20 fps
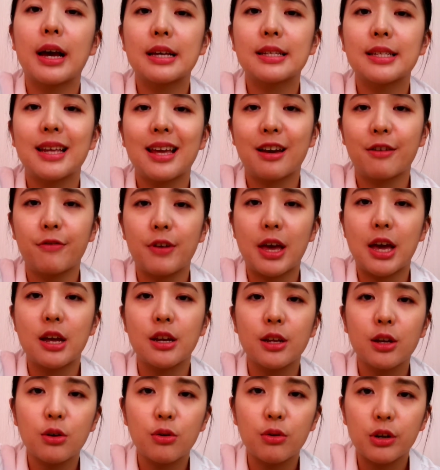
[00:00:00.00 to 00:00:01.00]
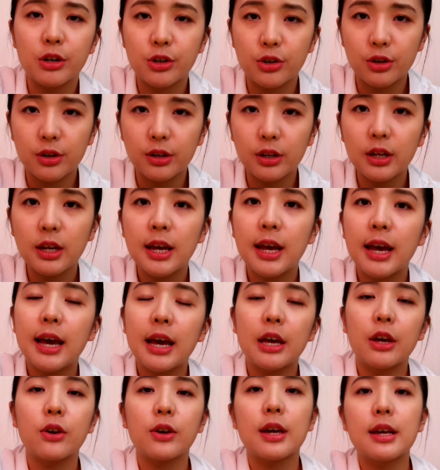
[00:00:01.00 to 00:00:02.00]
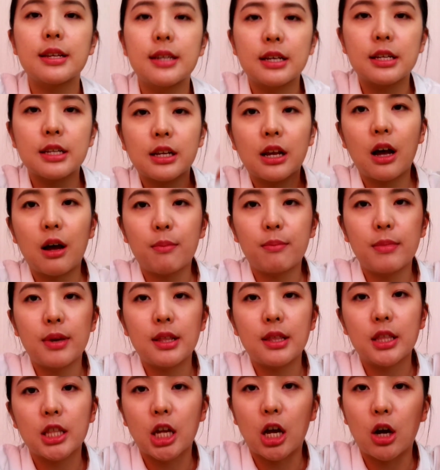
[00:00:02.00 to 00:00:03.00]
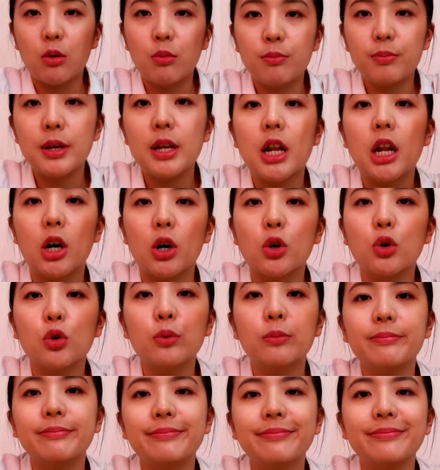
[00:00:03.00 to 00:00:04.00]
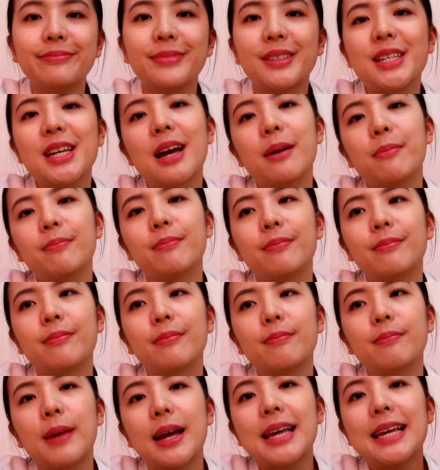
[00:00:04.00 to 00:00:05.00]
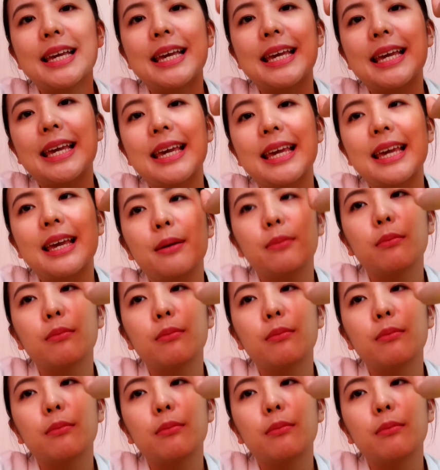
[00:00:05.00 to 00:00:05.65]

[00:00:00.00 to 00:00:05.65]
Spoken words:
guys have any question, you can just comment down below. Yeah, bye.